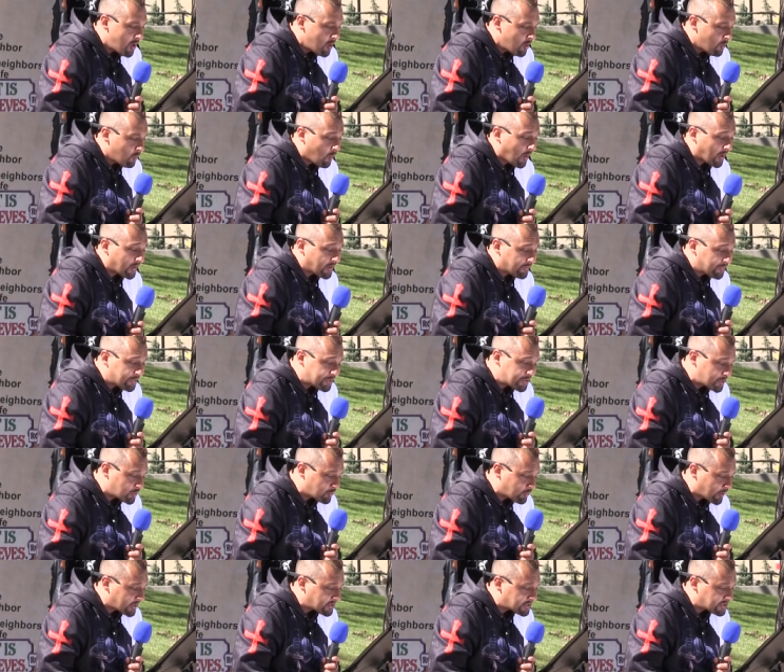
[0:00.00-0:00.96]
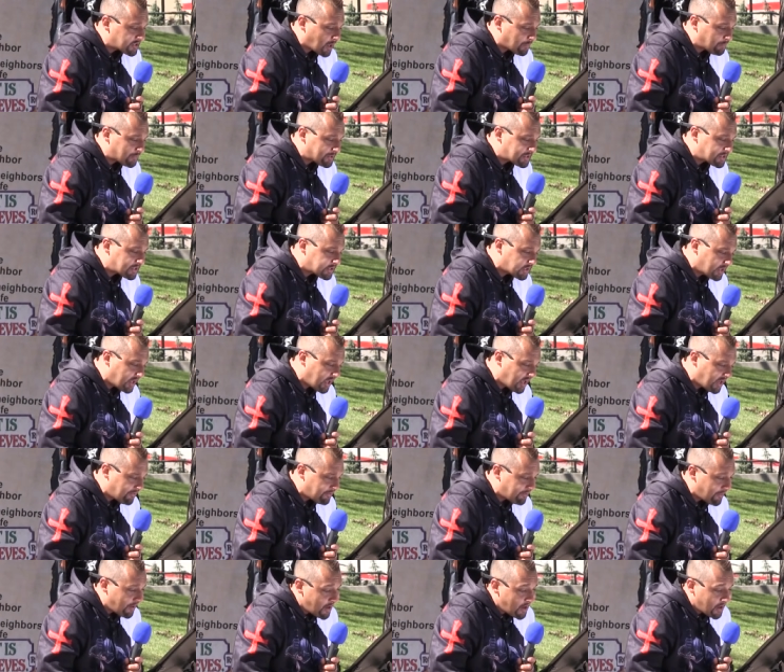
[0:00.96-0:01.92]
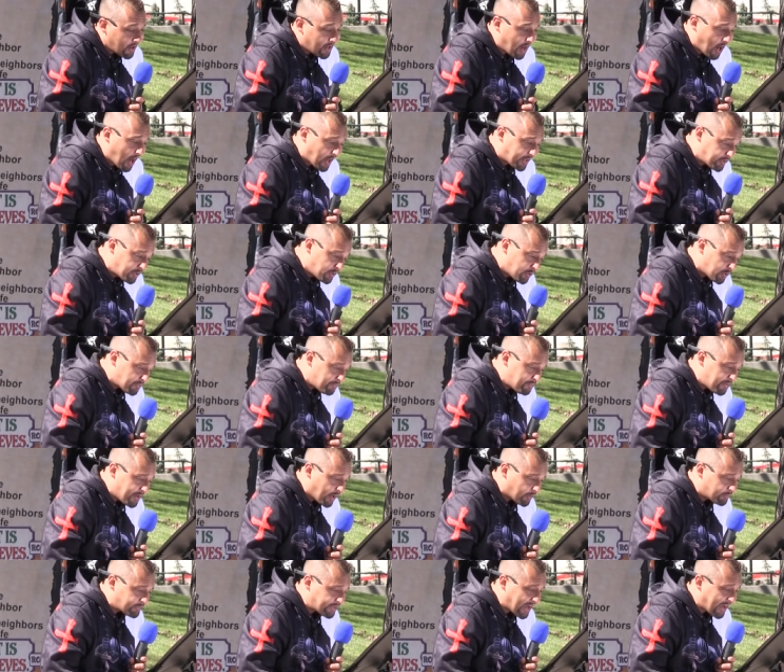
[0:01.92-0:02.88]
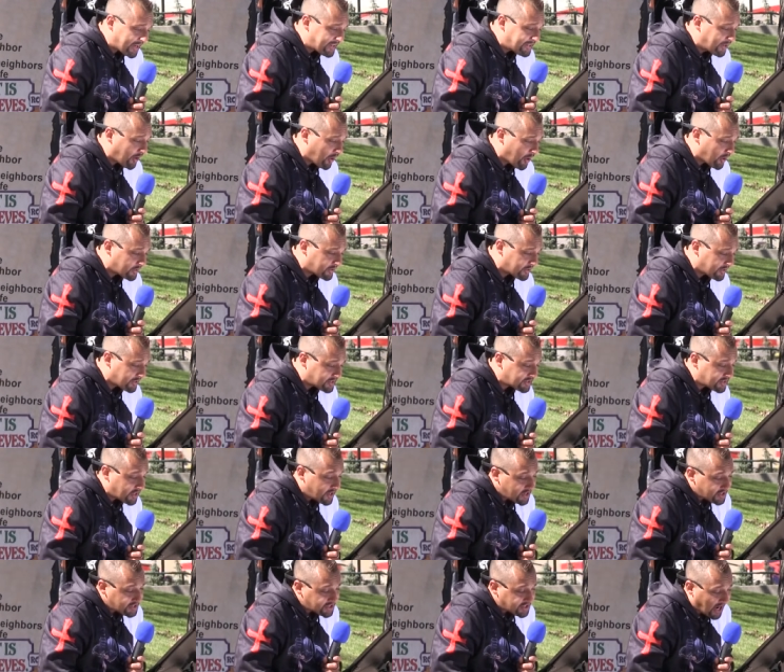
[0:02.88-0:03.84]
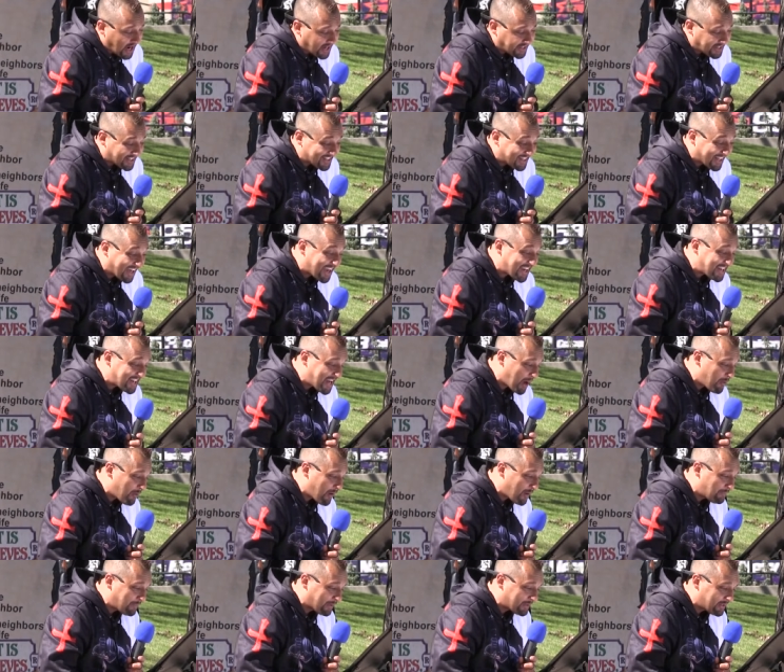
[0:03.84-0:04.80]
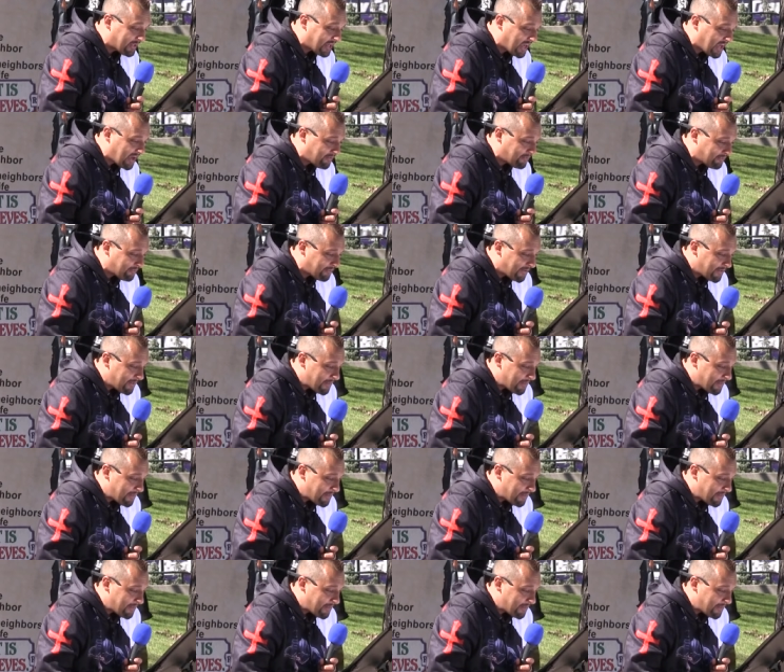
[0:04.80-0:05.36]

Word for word: One of his tricks up his sleeve. God took me out that darkness, shine a light, now I believe.